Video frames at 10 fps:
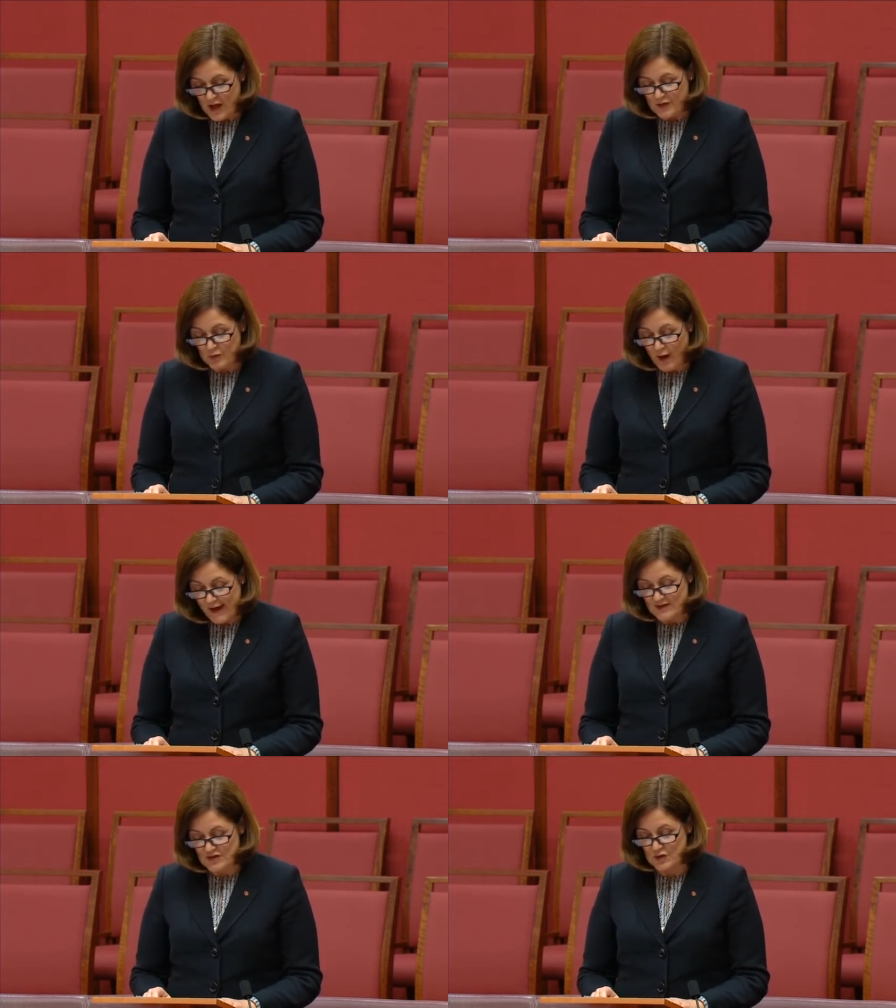the
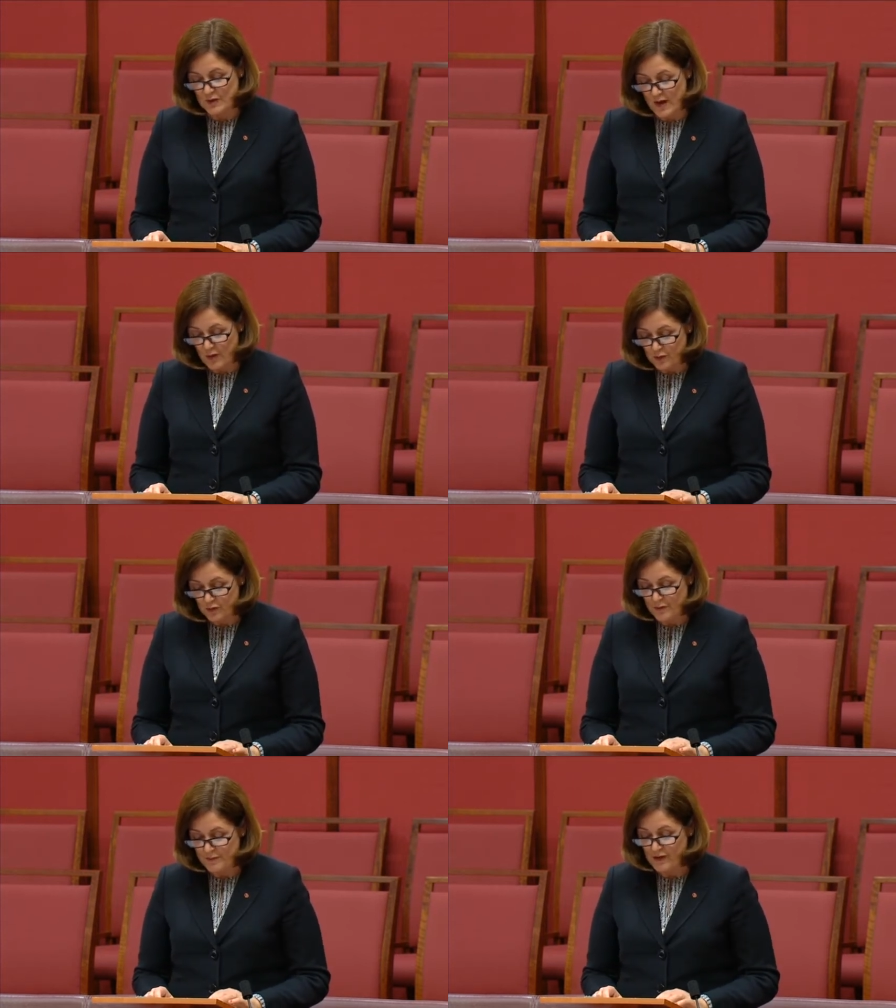right to
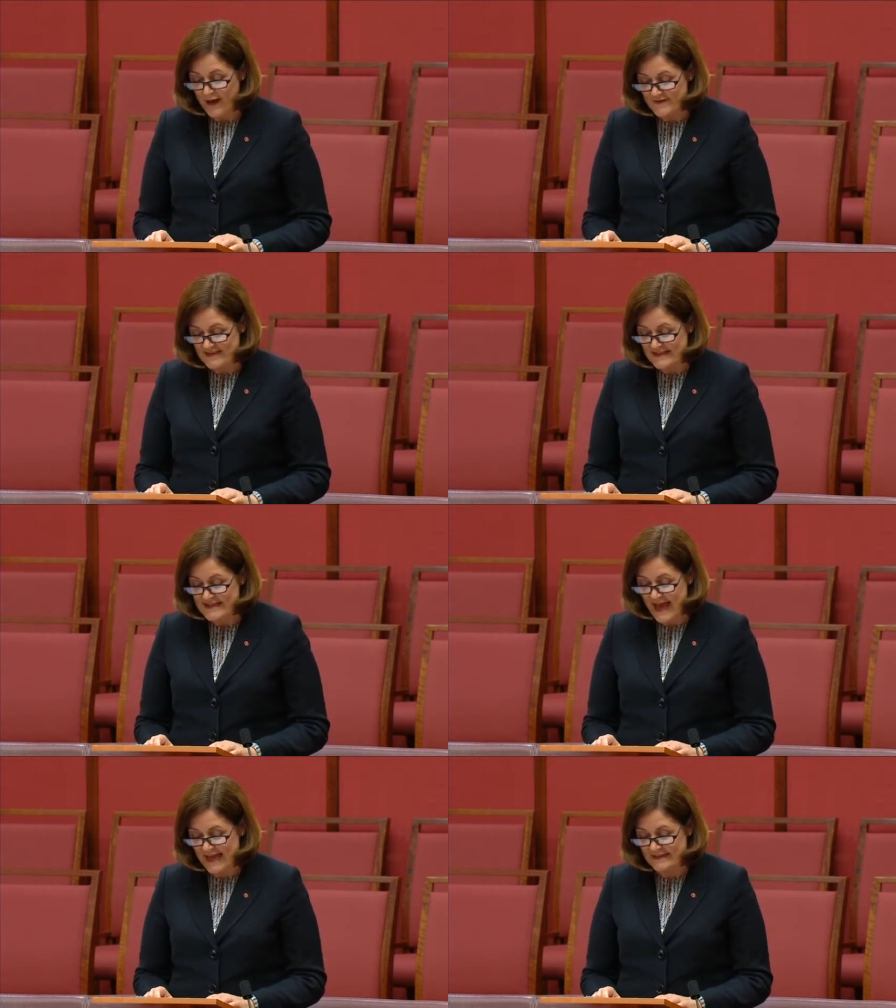health,
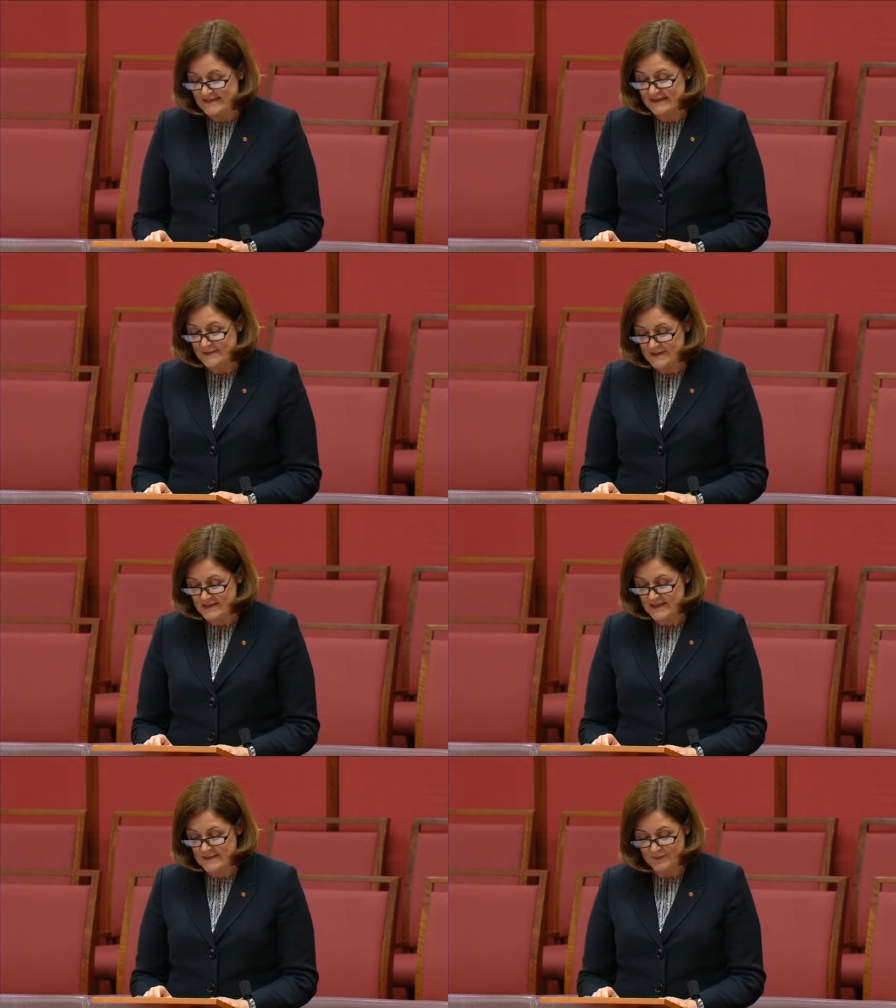privacy and
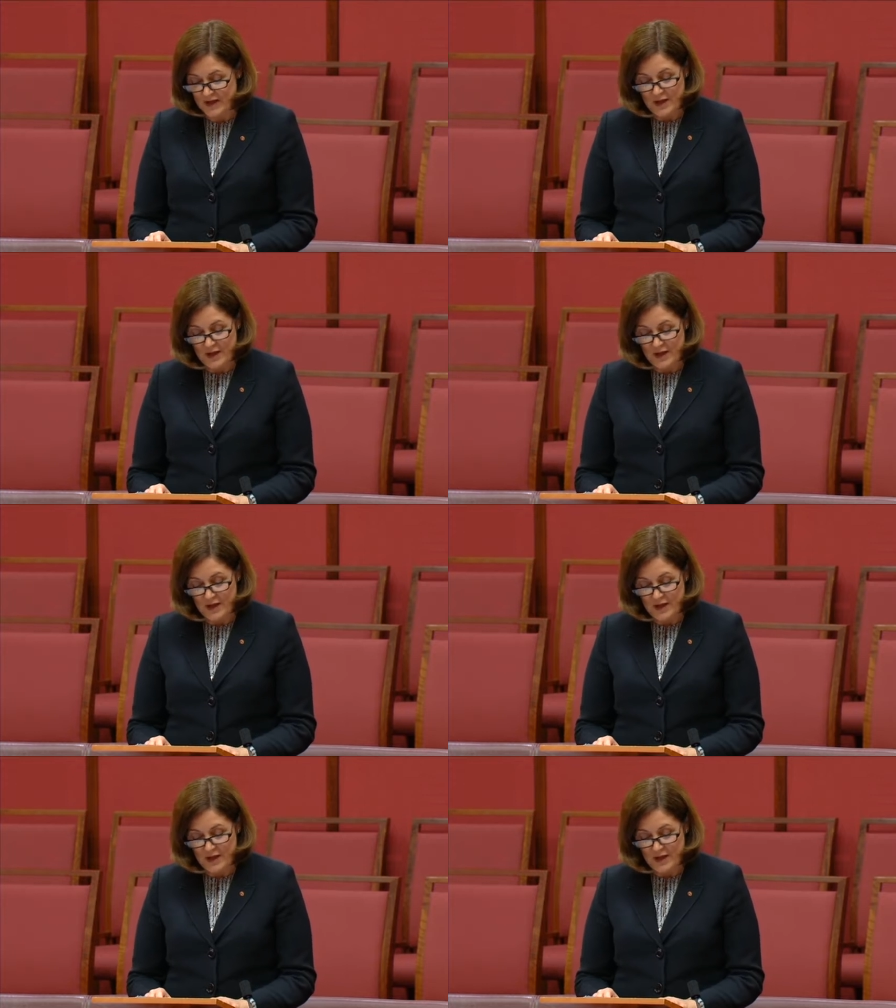liberty,